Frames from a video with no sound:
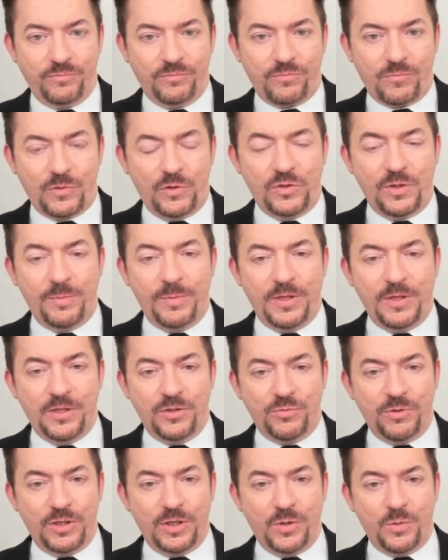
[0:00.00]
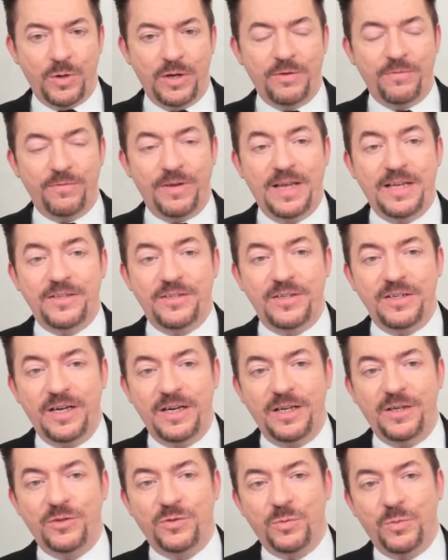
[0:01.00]
something that's really quite
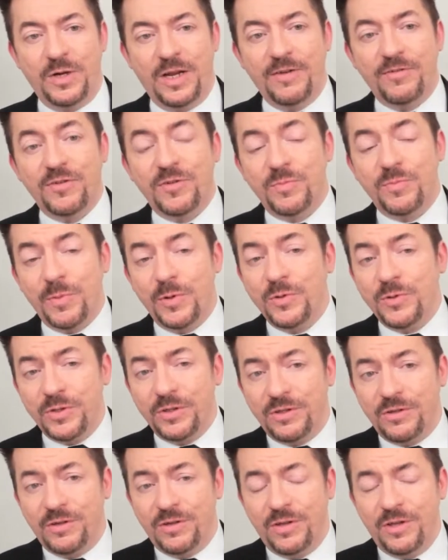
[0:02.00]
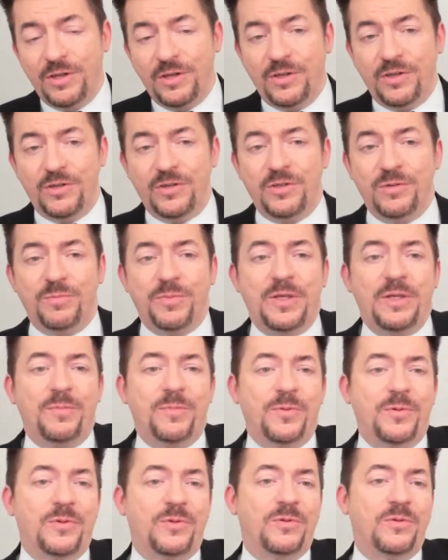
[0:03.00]
fascinating is when I've spoken to
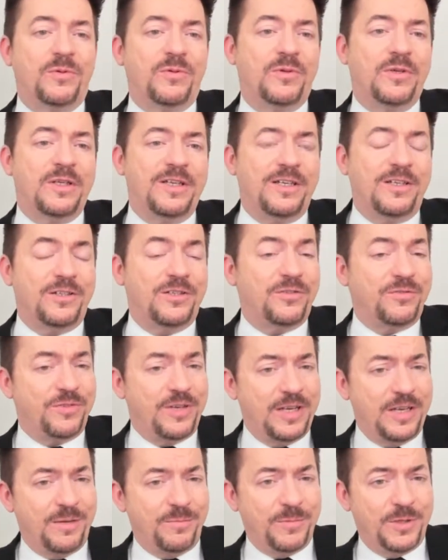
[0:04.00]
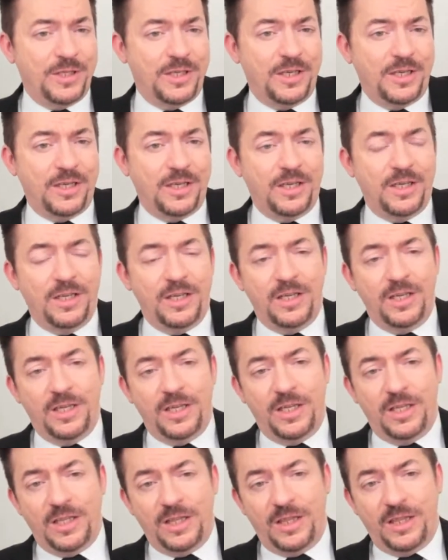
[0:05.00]
people in his family,
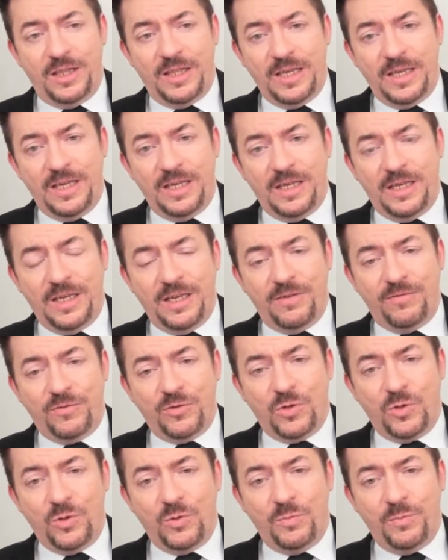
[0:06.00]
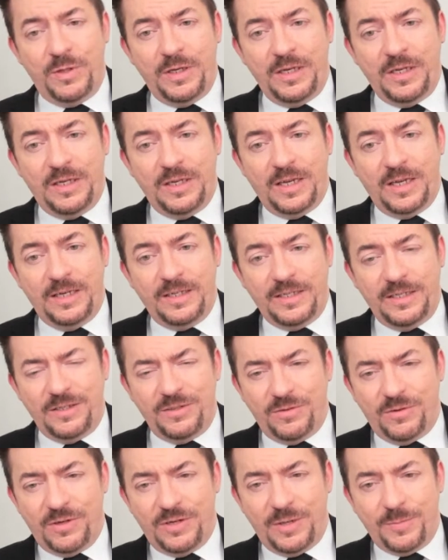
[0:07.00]
they have told me, and I did
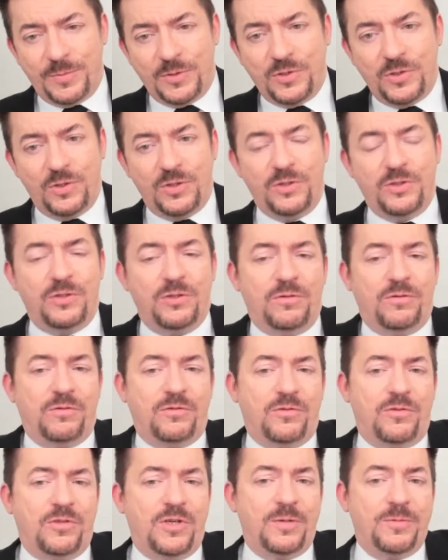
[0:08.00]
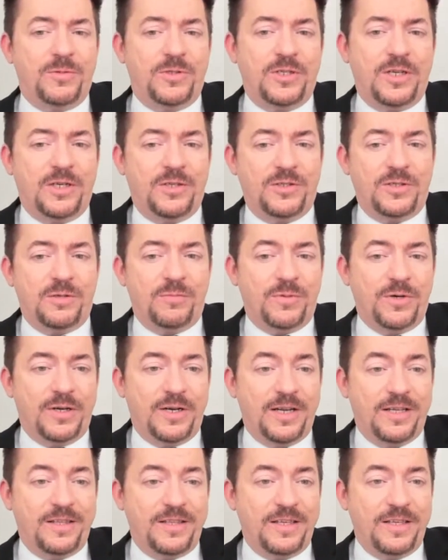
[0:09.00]
an episode on Thomas Townsend Brown.
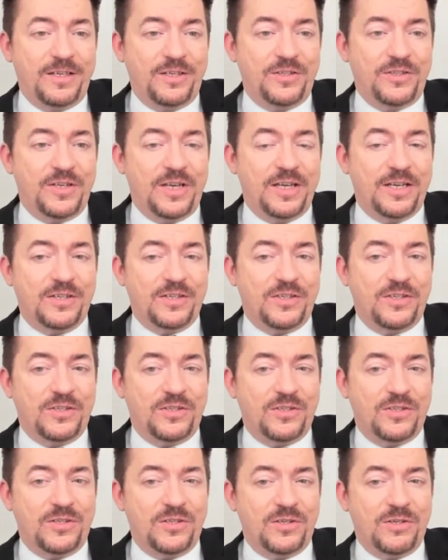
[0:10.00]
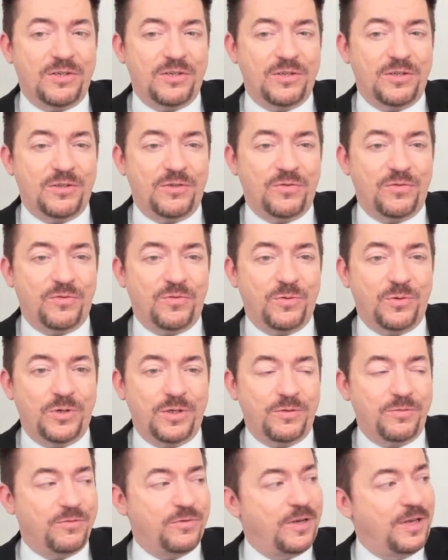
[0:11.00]
I think it's X Series
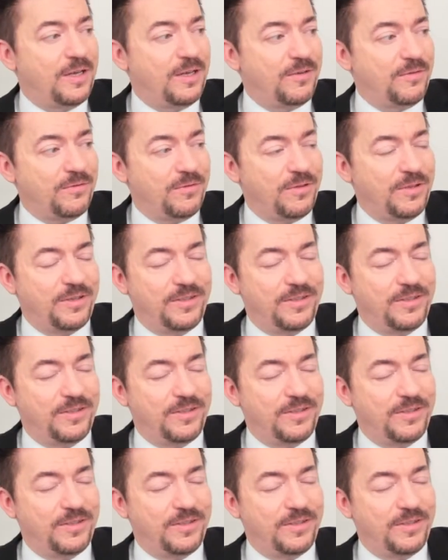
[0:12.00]
45.